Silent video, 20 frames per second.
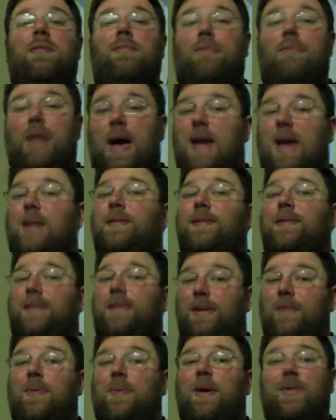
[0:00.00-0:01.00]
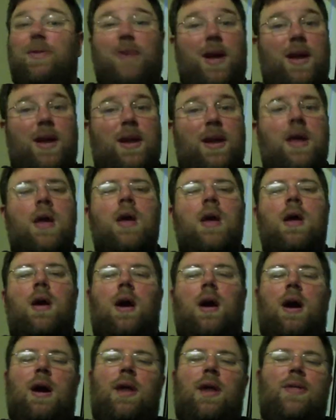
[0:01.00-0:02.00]
that is still well done.
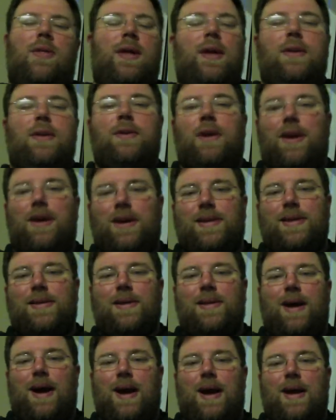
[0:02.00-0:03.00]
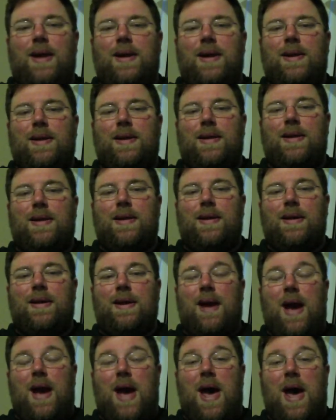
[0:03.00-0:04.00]
That Darkseid
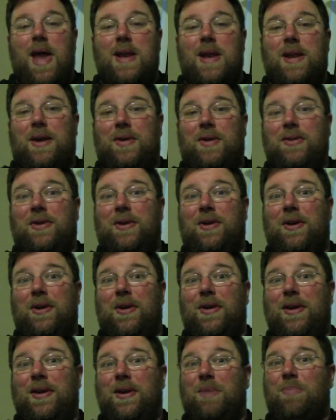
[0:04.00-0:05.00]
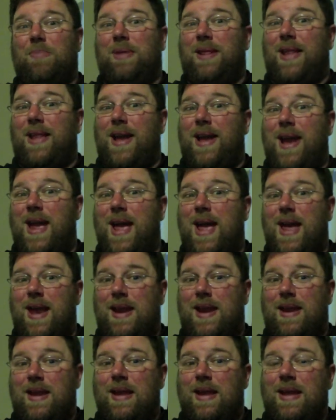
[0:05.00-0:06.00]
had an ulterior
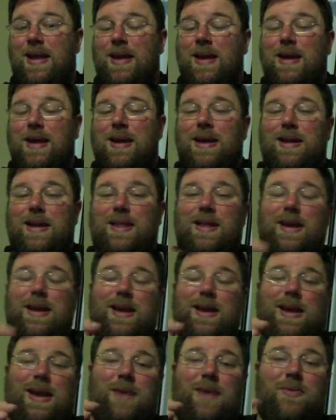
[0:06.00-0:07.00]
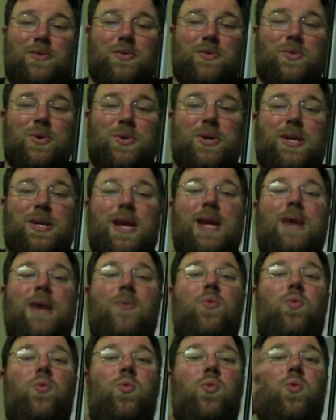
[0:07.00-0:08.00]
plan. That he was
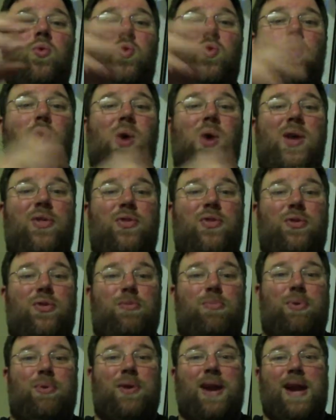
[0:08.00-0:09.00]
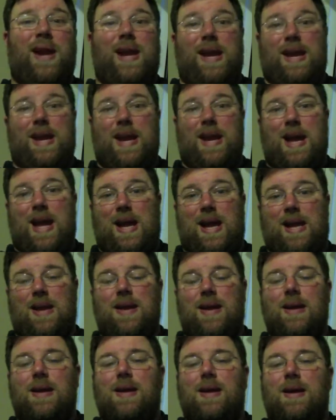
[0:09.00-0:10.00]
working with Brainiac.
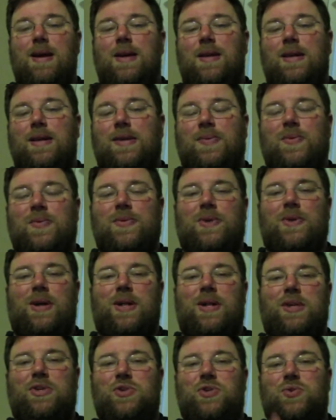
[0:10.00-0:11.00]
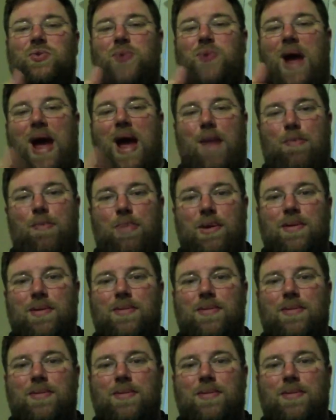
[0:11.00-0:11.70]
This was all a trap